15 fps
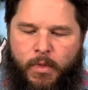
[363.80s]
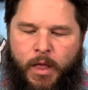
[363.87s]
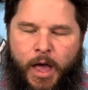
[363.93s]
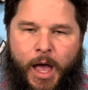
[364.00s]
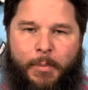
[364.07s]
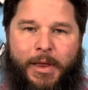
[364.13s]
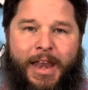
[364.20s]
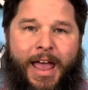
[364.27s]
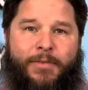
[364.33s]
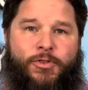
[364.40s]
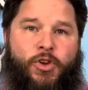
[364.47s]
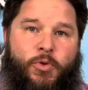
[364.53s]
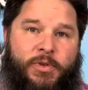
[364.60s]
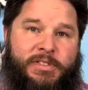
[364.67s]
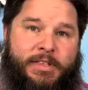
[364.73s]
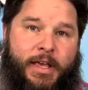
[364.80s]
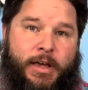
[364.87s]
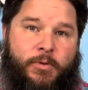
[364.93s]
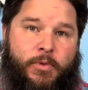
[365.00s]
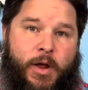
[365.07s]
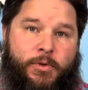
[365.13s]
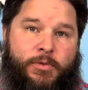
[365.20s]
I'm gonna have to do a second
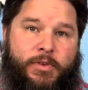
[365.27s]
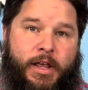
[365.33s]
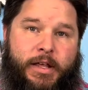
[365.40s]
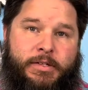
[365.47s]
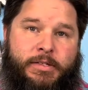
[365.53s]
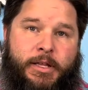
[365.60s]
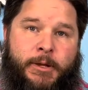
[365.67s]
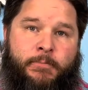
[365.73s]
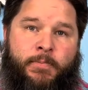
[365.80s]
round of tasting.